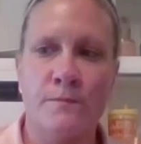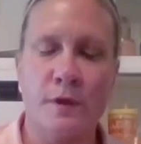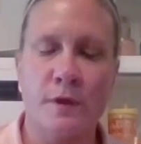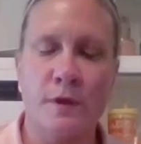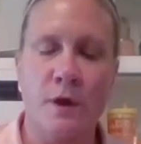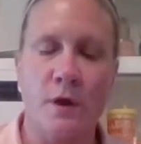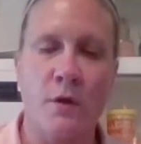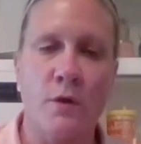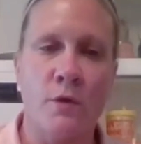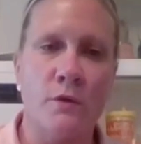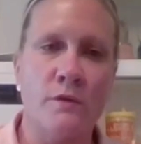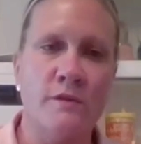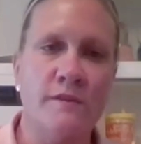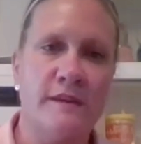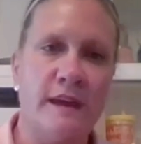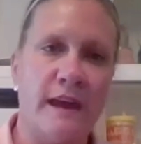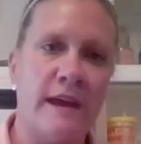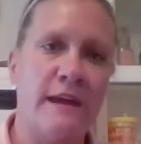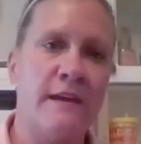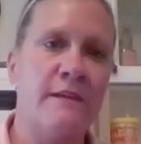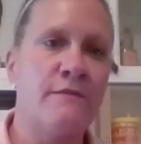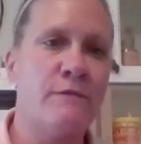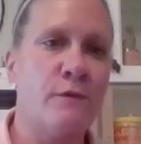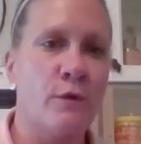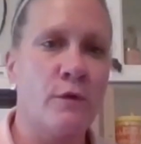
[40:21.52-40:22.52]
a whole
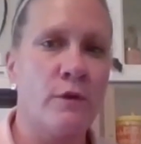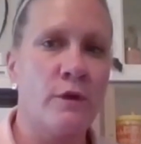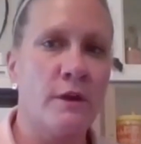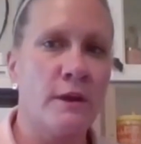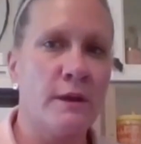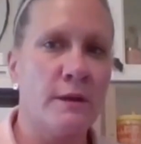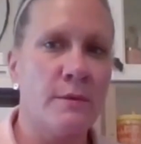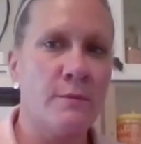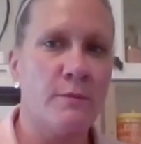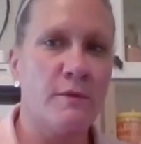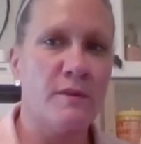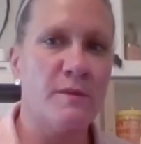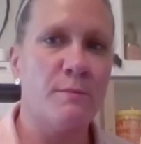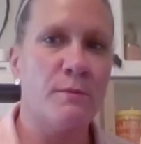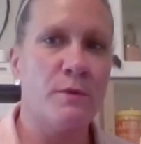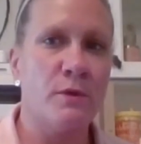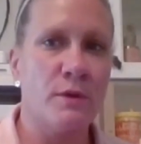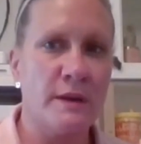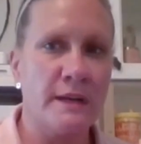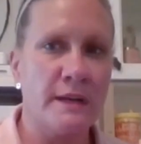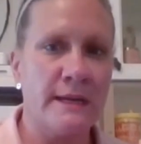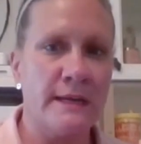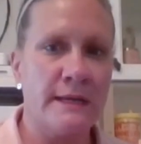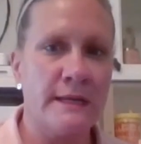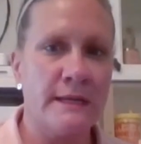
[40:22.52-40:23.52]
day for it with
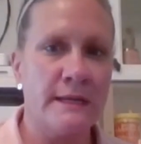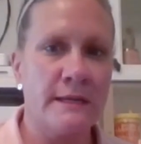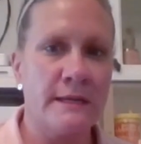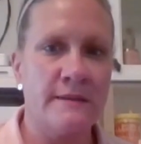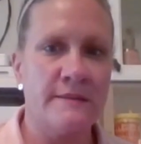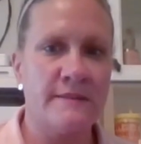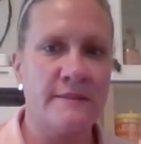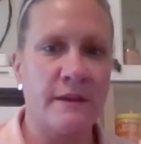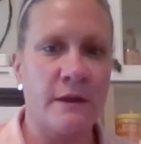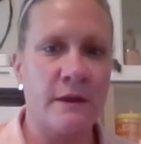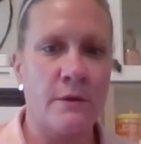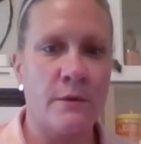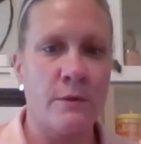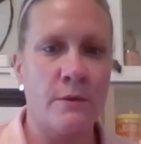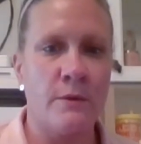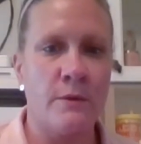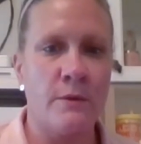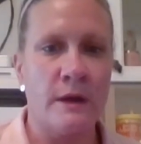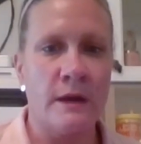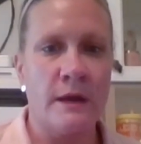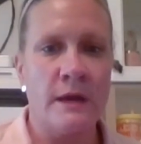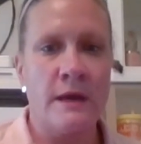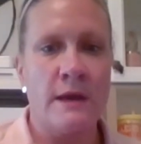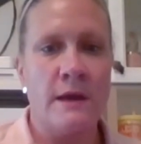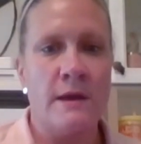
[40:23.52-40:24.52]
Meridian. So
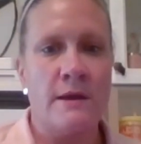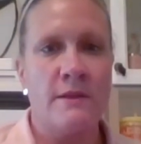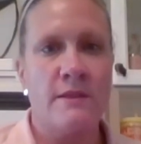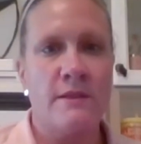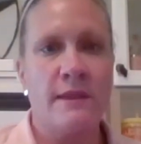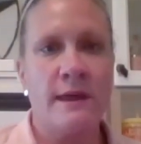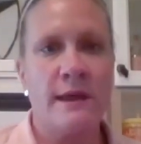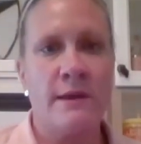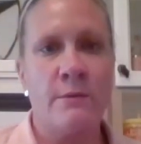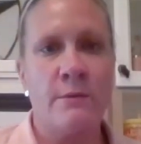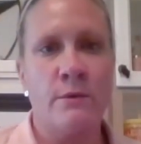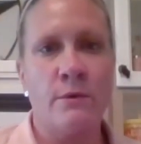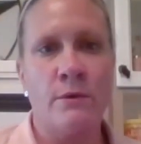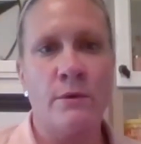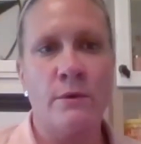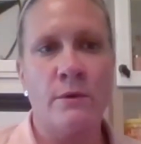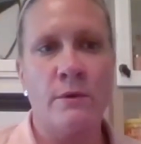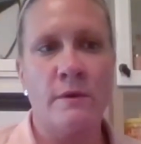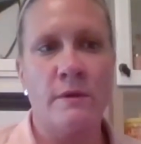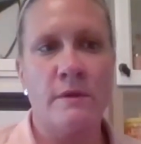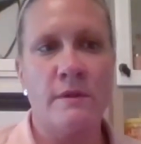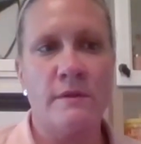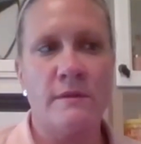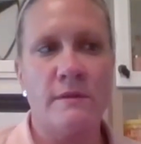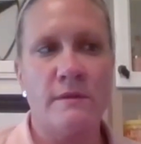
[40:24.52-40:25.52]
they
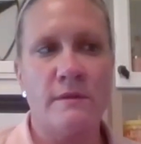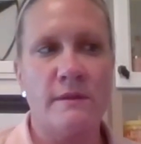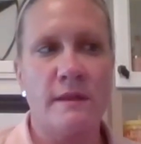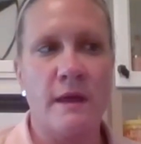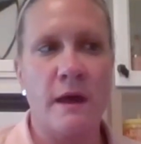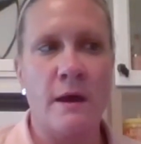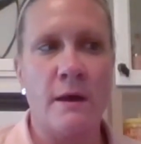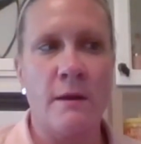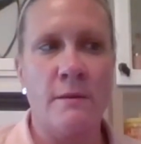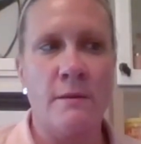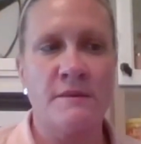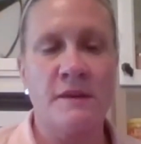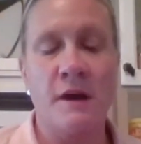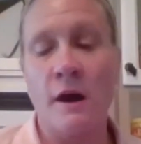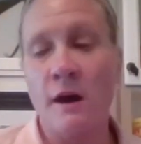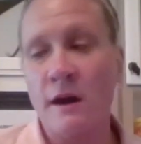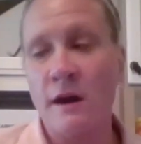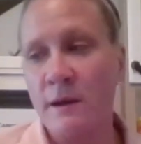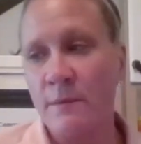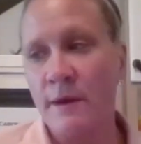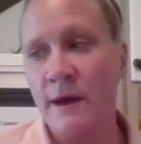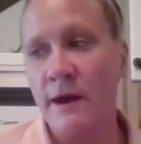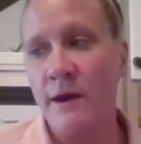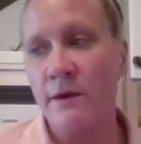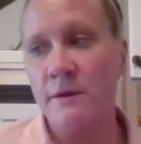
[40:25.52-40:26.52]
will uh, talk
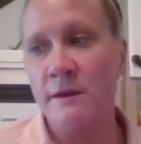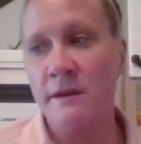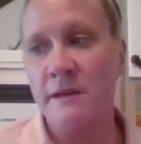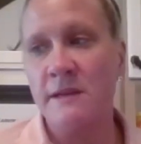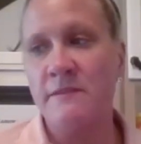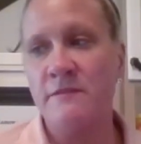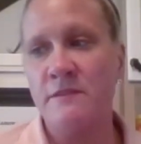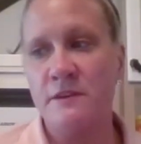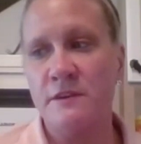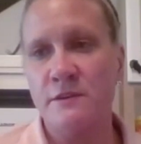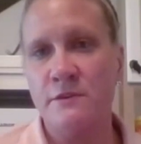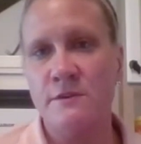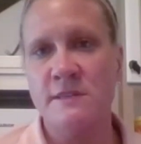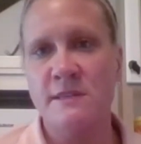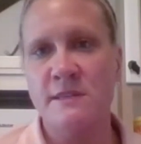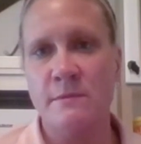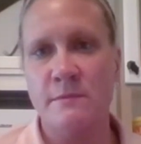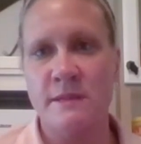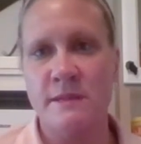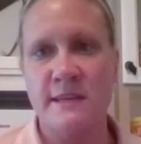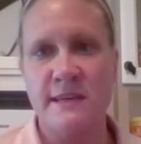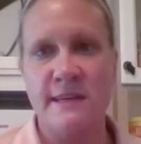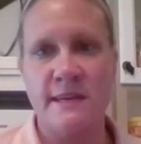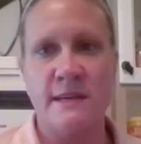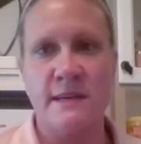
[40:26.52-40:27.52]
about and even do some
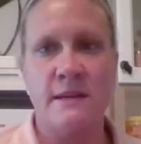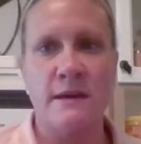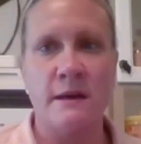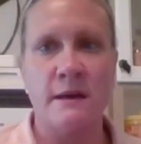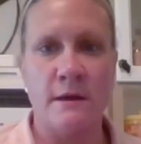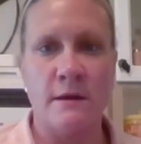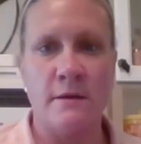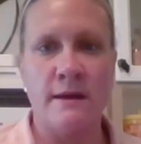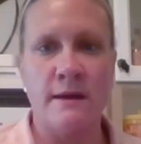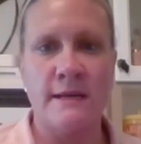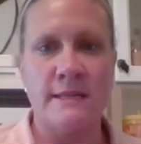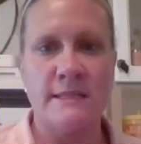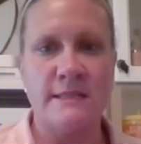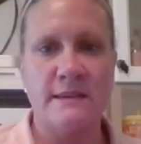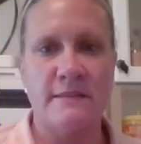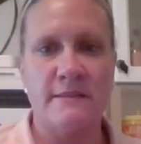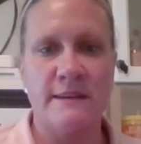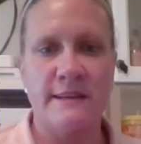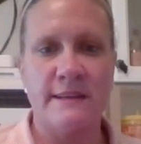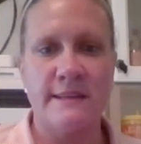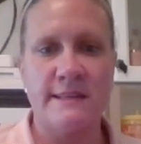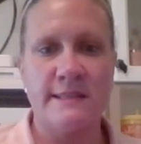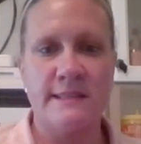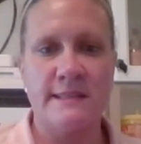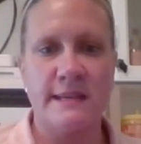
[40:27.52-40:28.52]
of the uh,
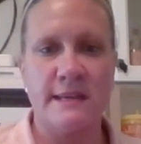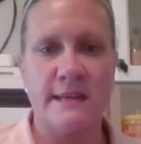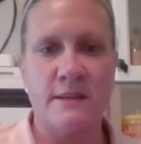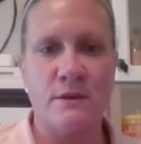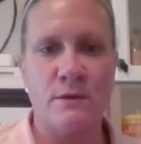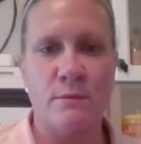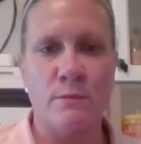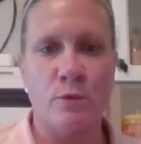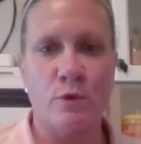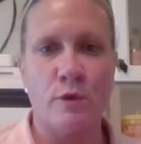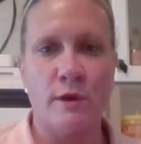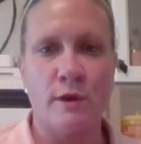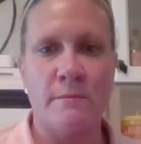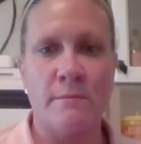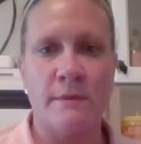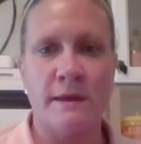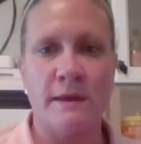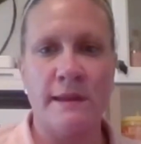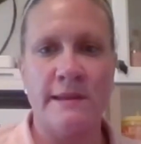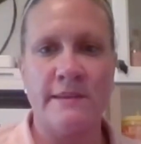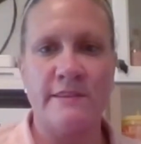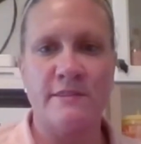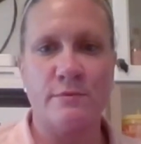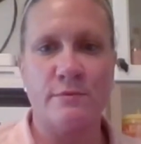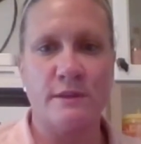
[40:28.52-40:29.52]
activities in their morning
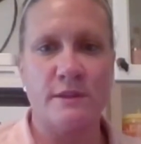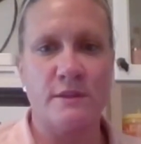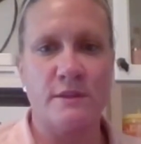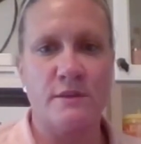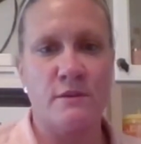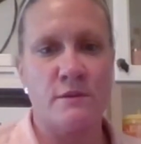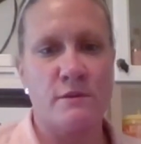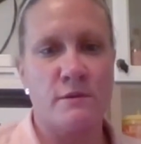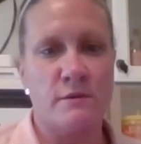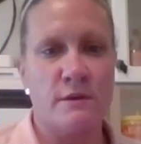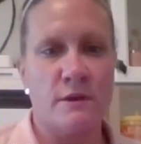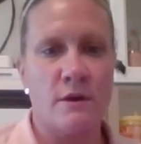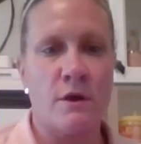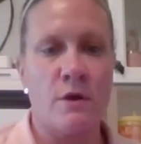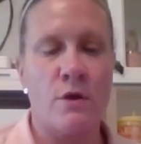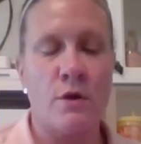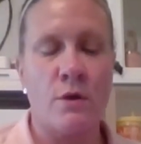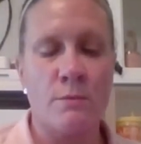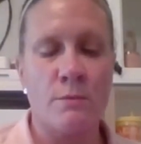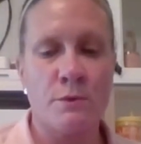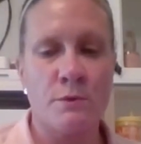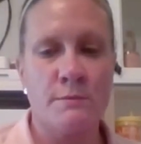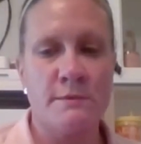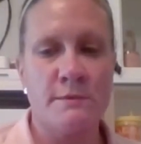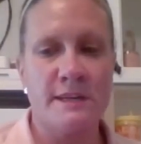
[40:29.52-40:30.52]
meetings with their
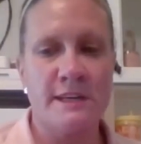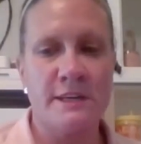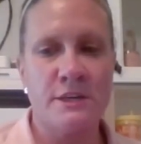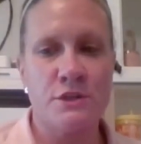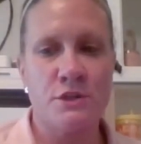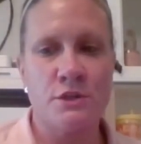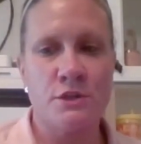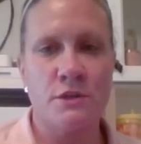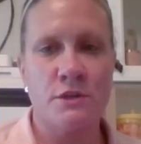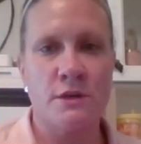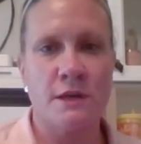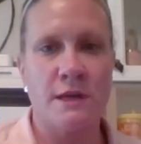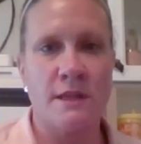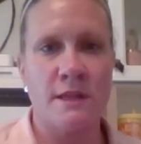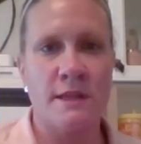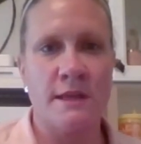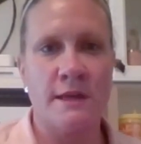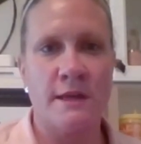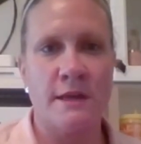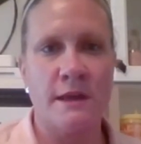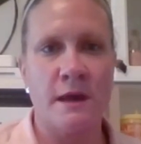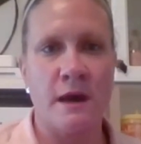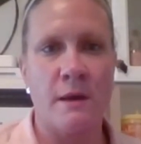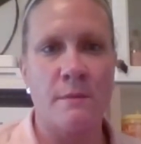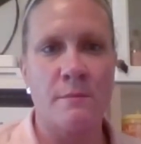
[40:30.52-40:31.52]
homeroom teacher. And
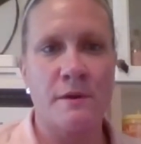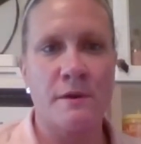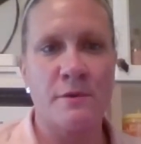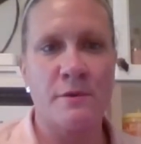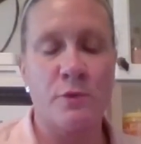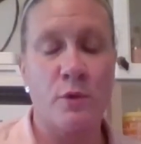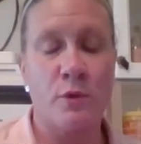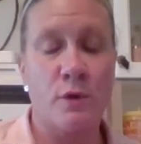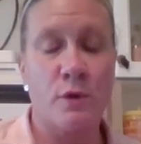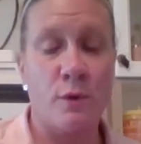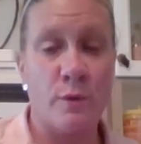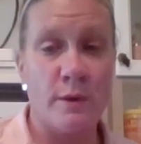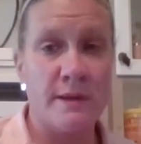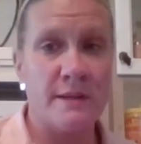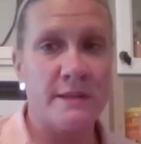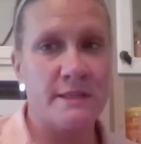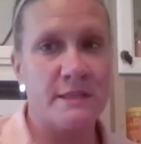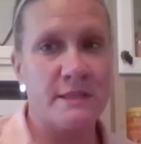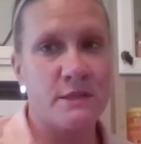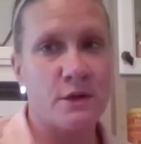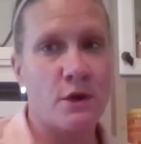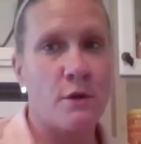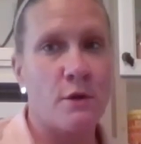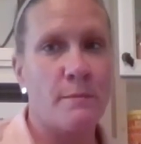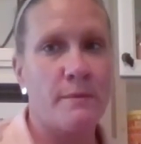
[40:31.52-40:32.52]
then I'm go going to
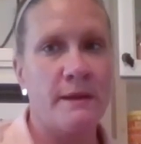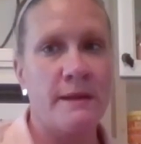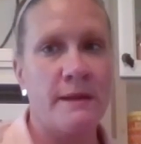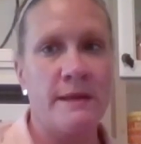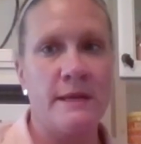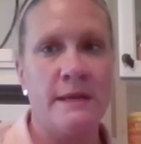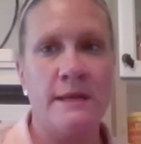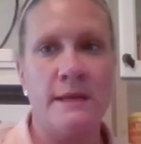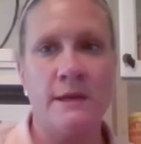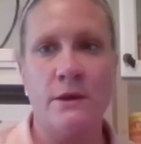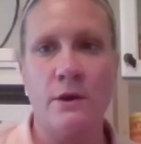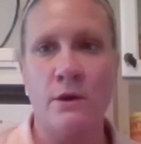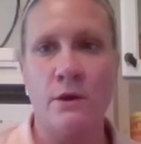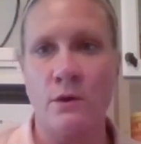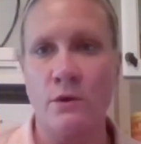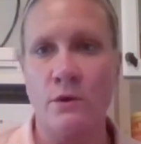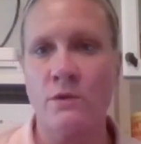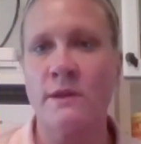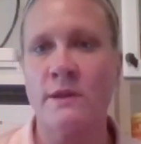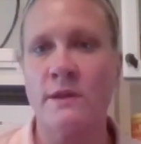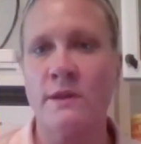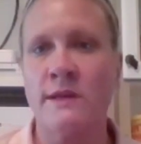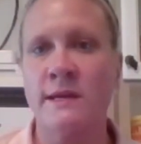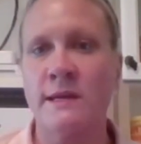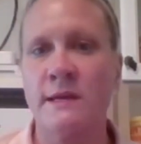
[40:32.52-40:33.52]
start PE
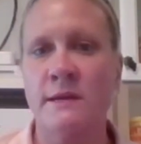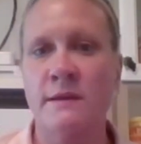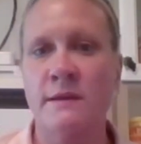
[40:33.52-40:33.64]
early